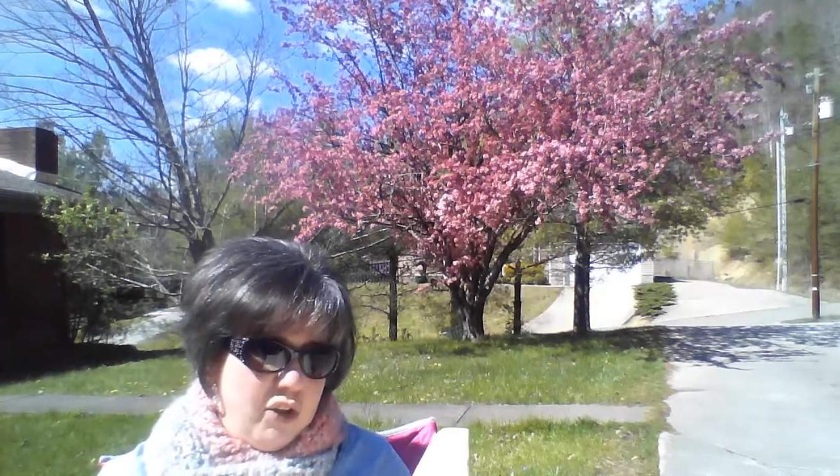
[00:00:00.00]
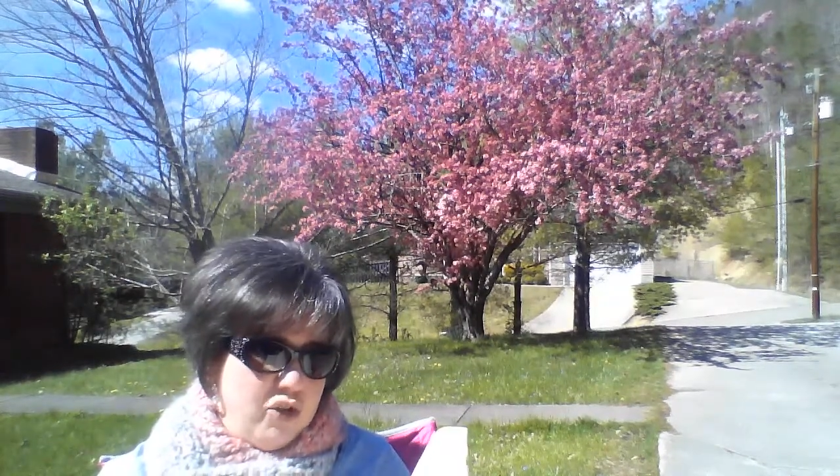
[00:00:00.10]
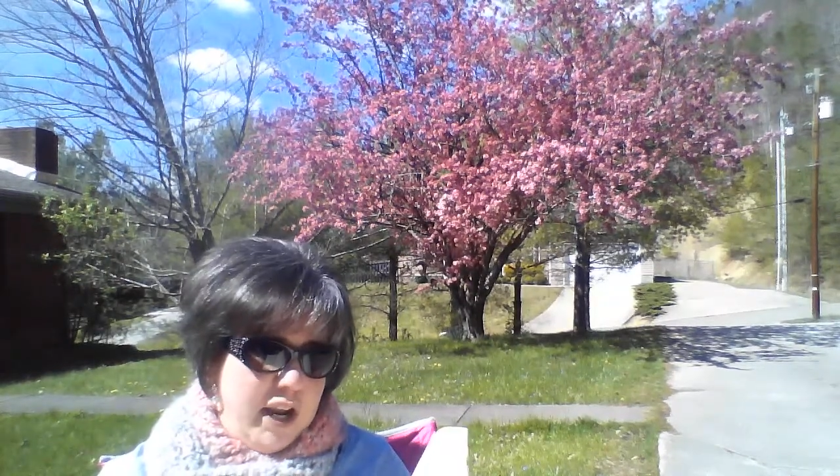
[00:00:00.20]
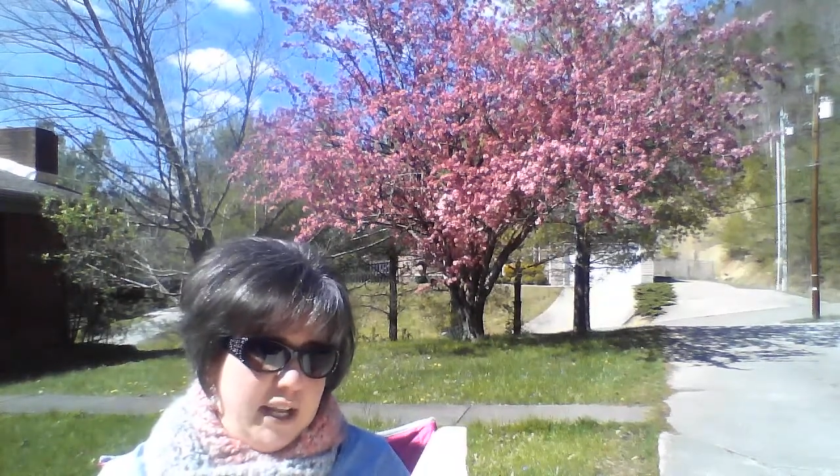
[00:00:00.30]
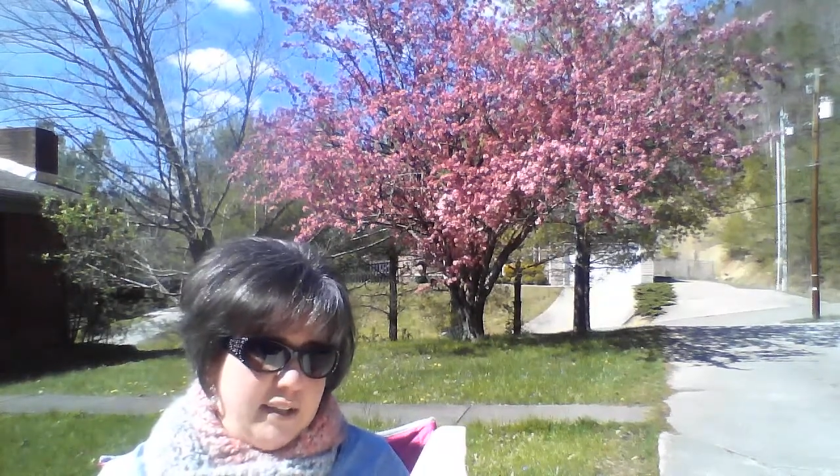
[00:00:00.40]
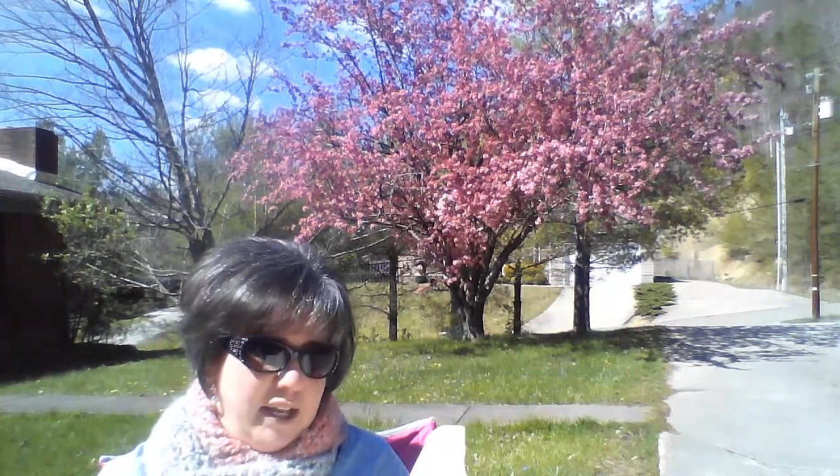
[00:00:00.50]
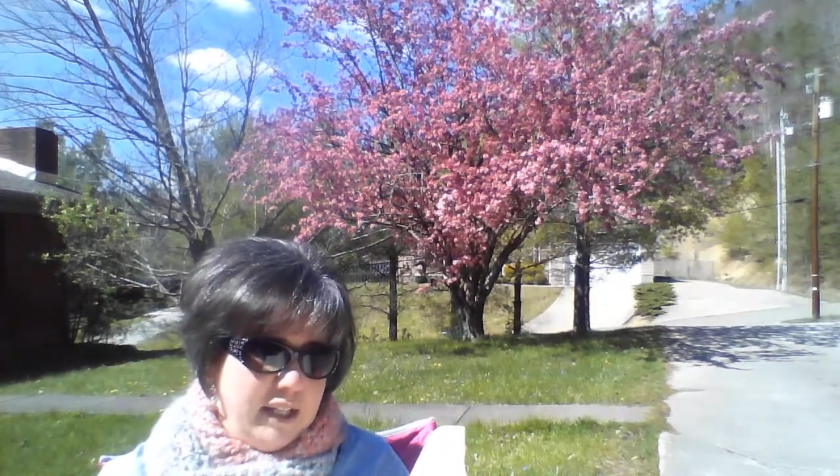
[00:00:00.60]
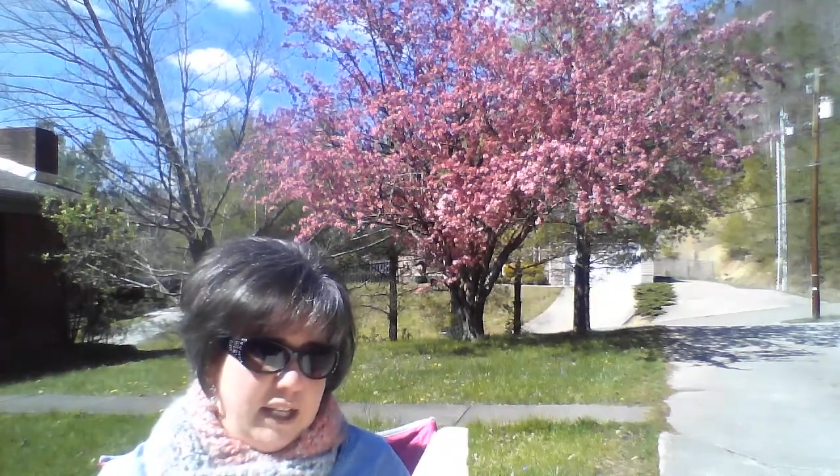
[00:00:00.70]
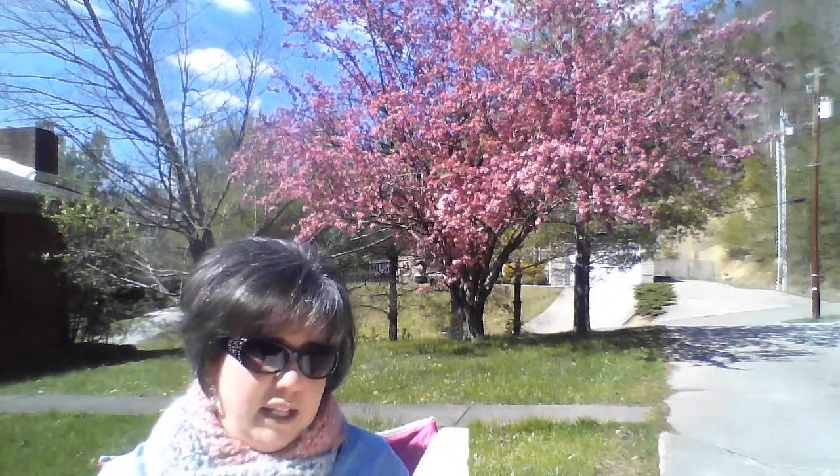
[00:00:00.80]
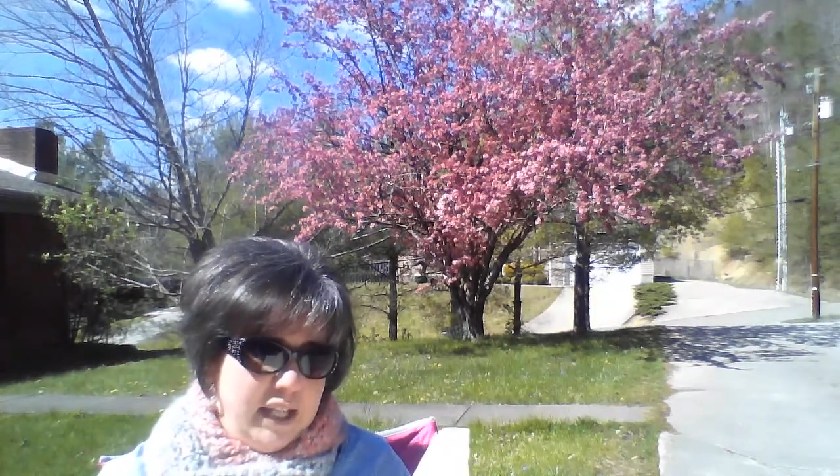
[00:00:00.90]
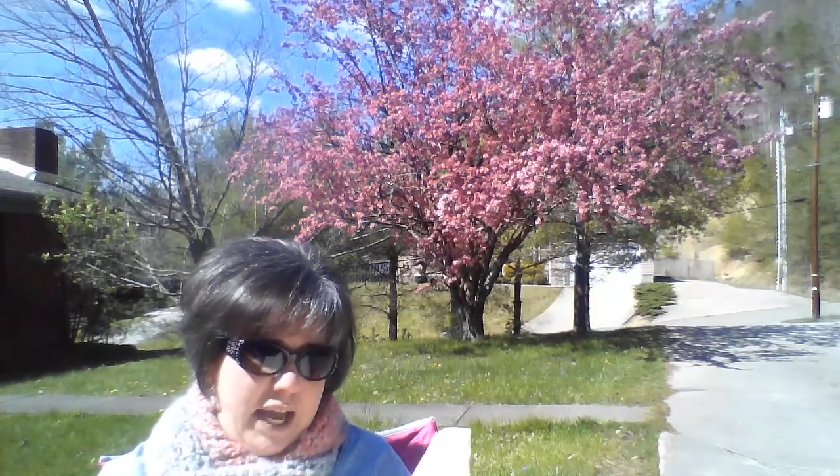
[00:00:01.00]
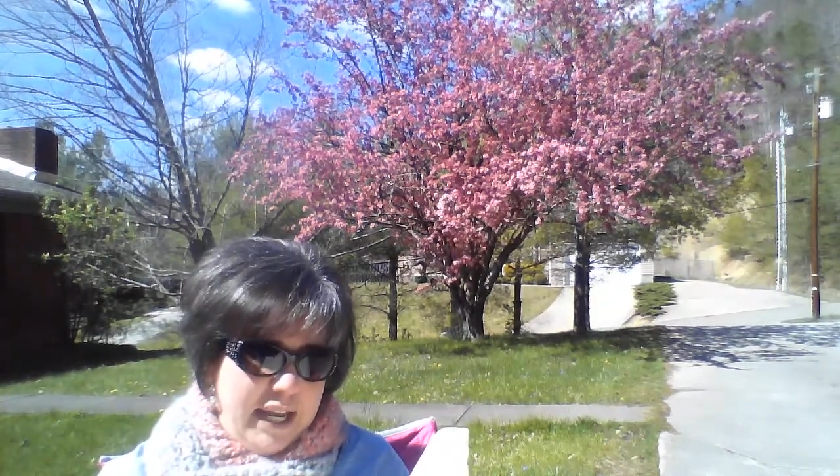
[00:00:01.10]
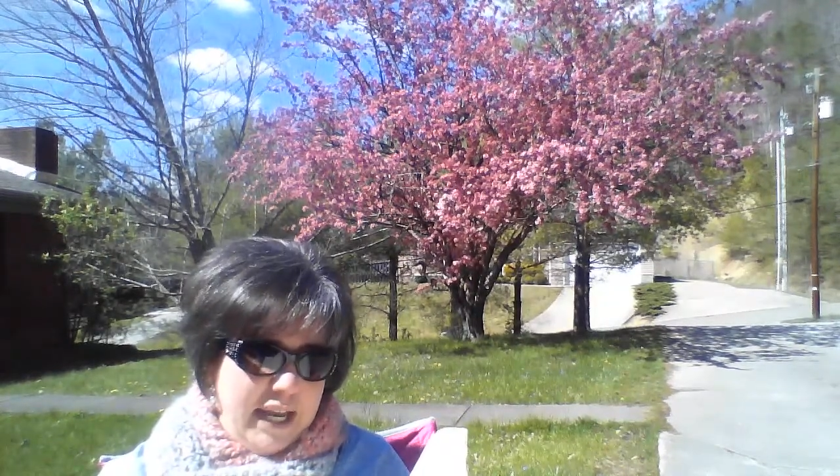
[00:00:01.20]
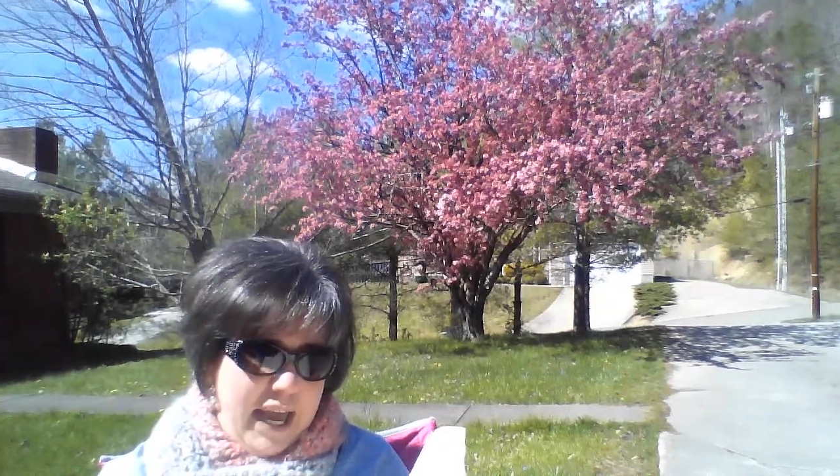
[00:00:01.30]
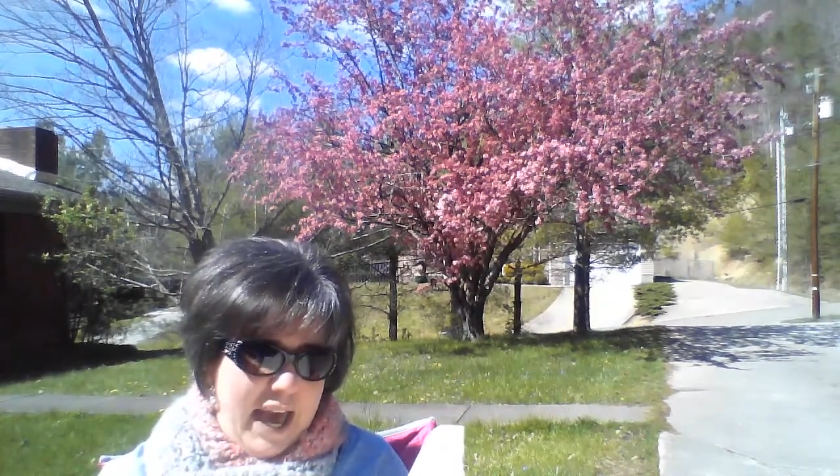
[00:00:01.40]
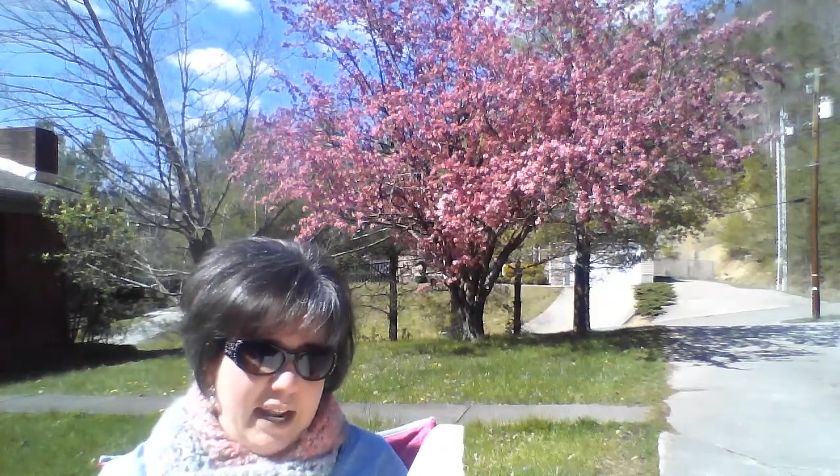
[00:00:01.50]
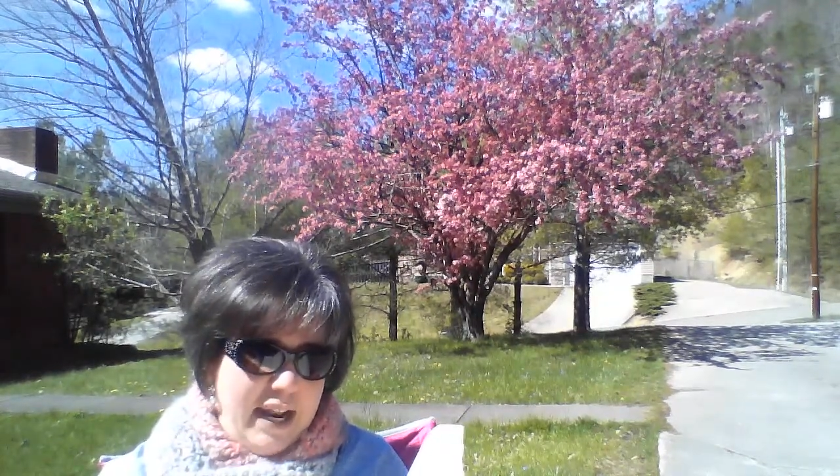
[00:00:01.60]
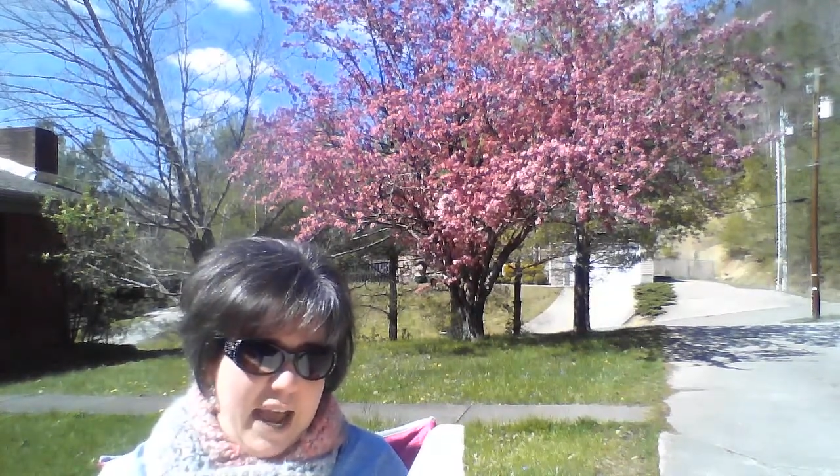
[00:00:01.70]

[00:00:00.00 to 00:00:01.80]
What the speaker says: Treading delicately like a cat,